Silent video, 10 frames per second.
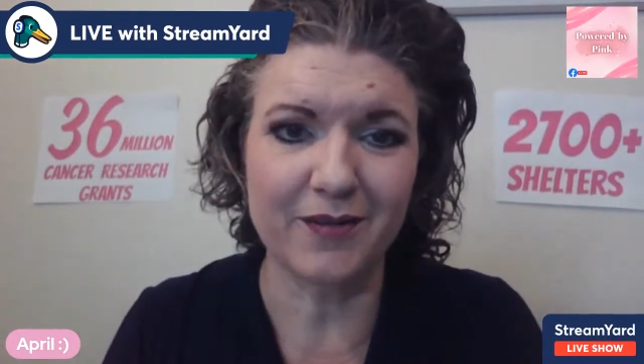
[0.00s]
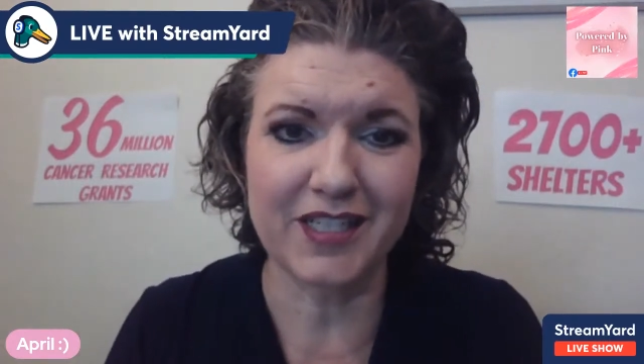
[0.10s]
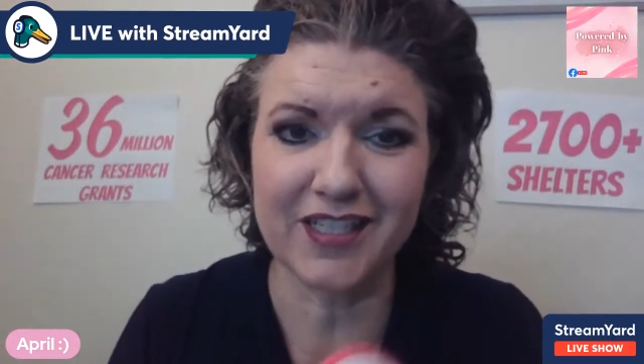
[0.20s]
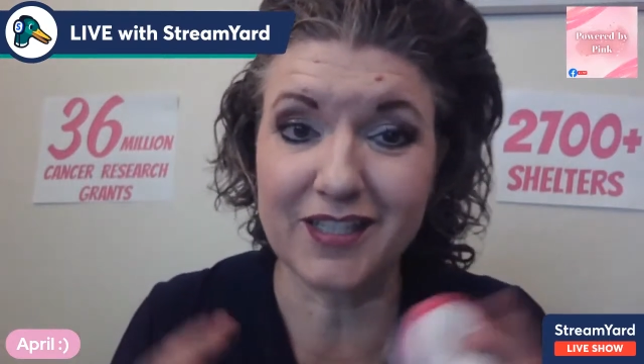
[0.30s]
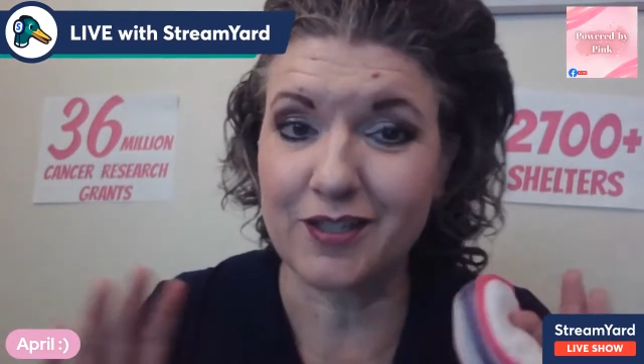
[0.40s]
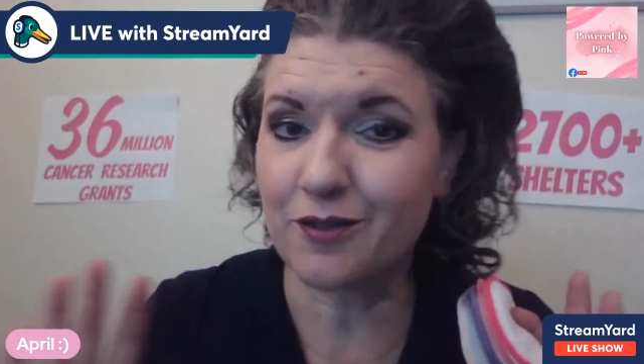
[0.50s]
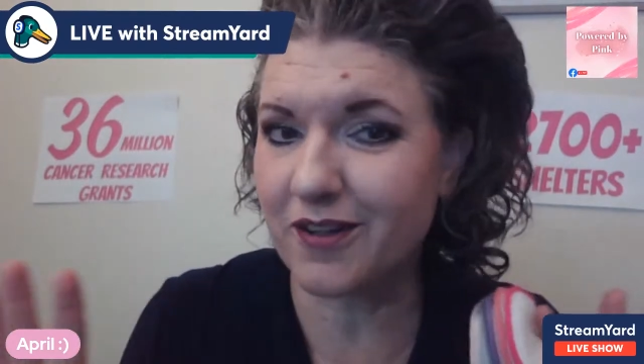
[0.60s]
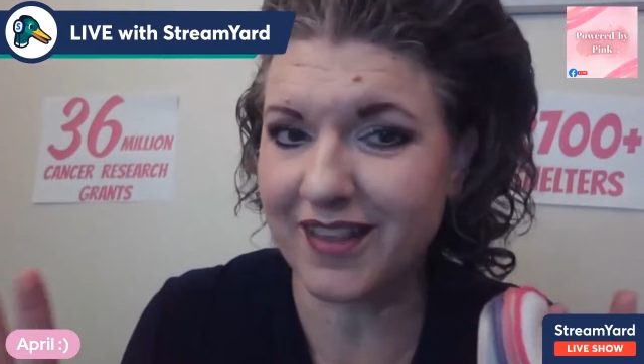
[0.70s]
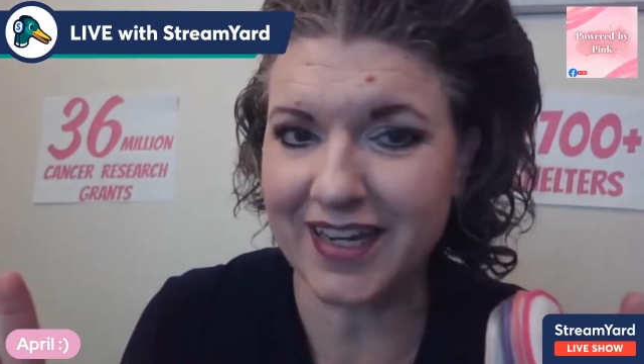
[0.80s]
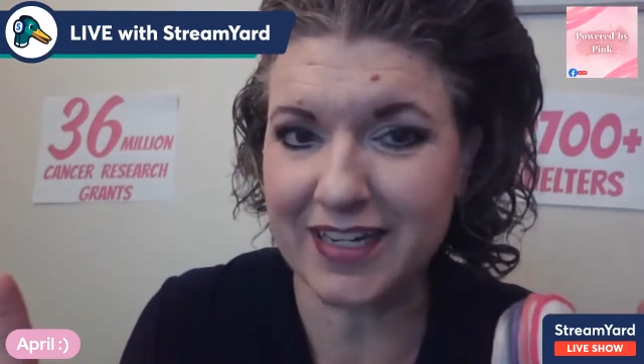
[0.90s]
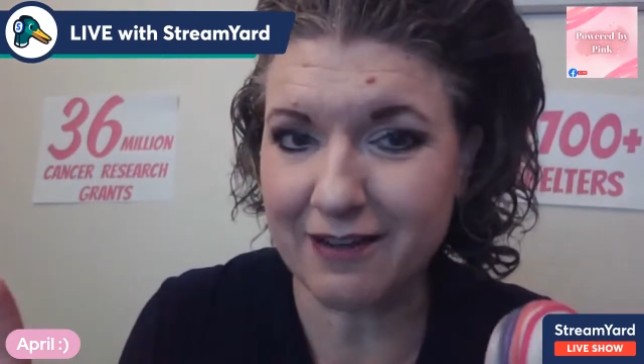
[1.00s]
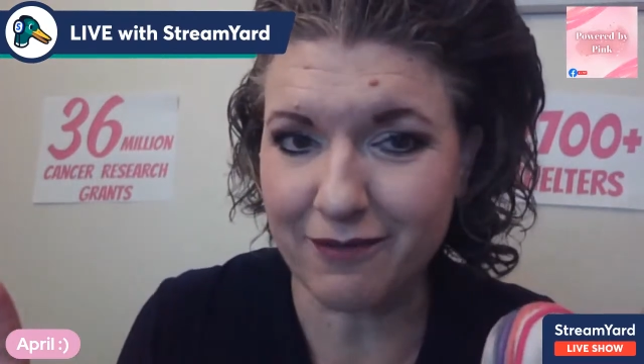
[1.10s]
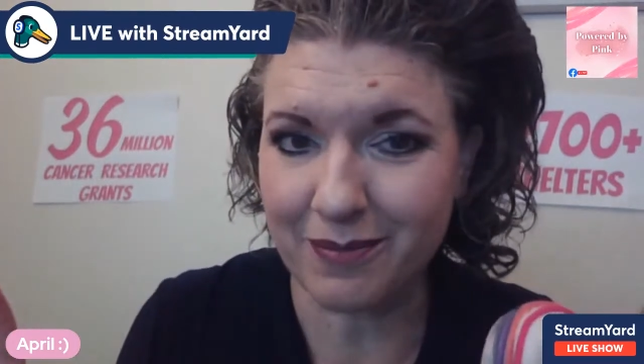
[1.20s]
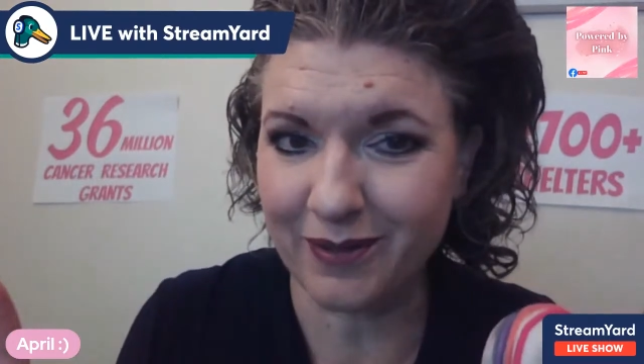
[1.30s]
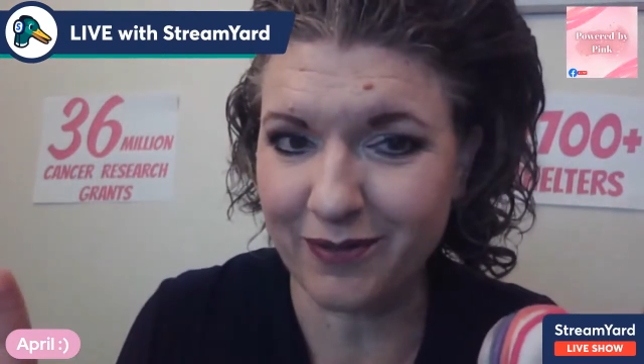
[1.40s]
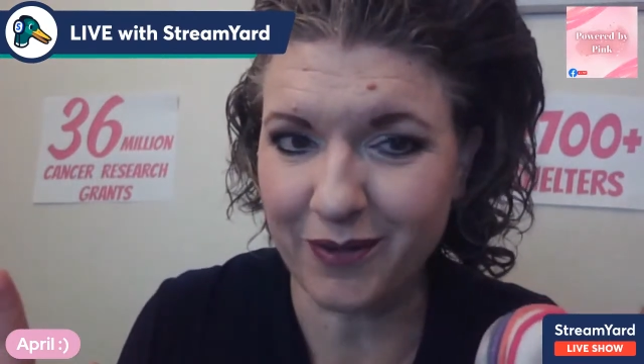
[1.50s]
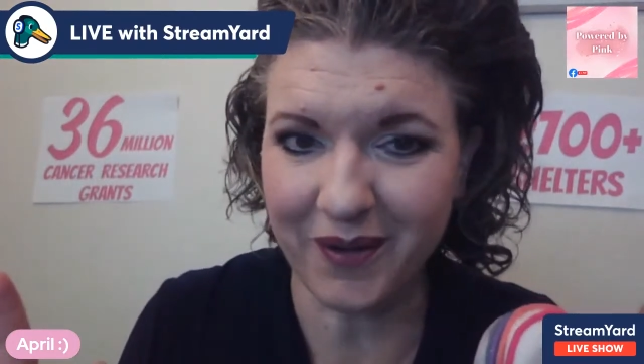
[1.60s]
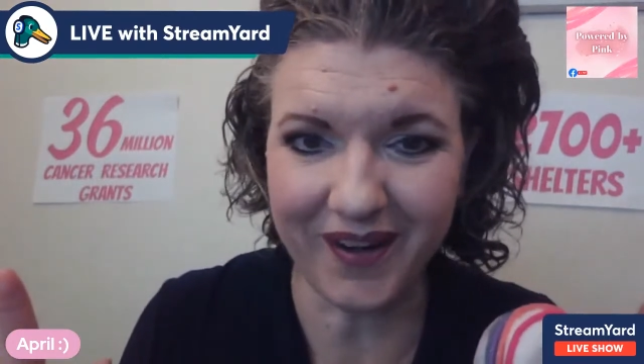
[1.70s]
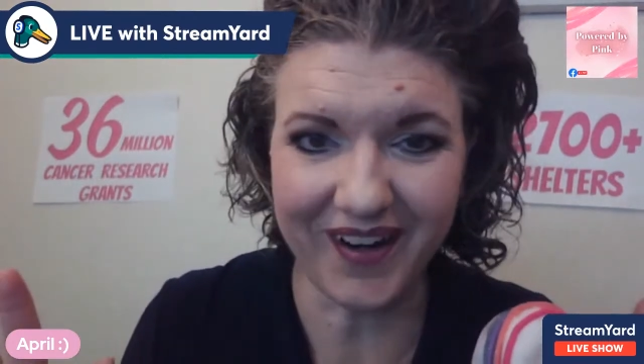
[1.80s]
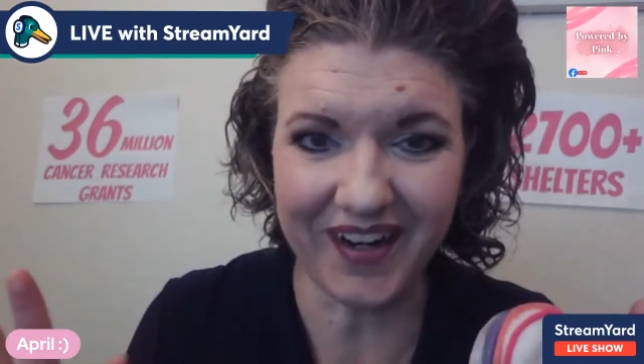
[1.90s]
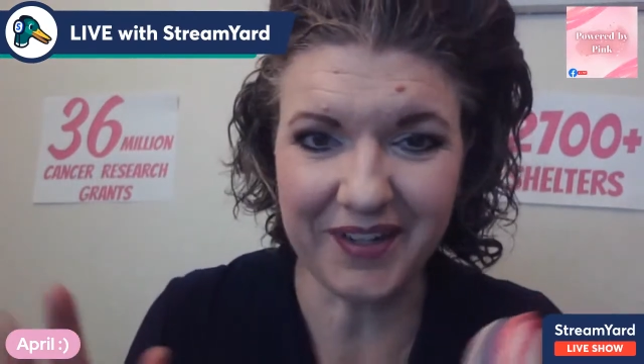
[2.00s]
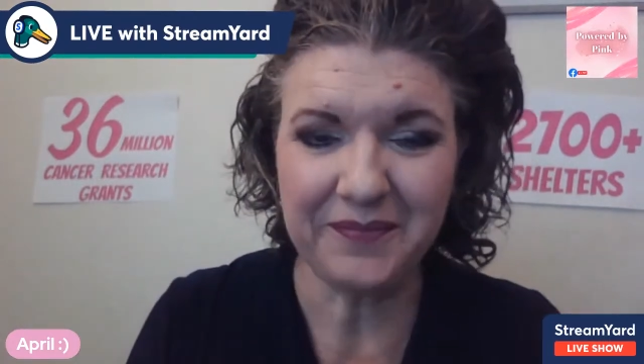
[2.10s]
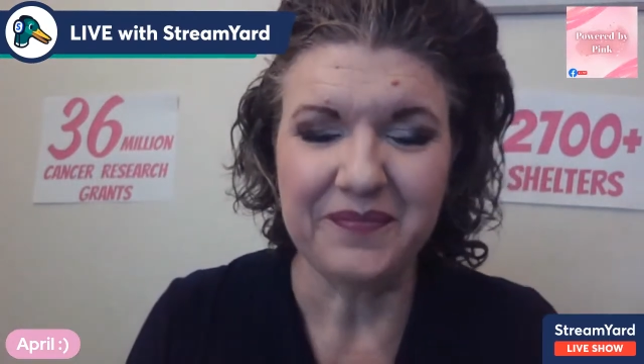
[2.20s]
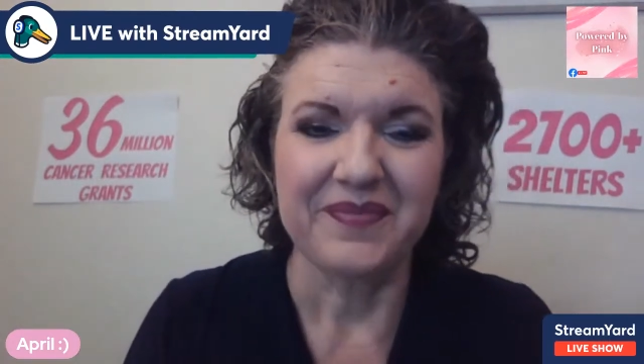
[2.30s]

which is Soar Like Never Before.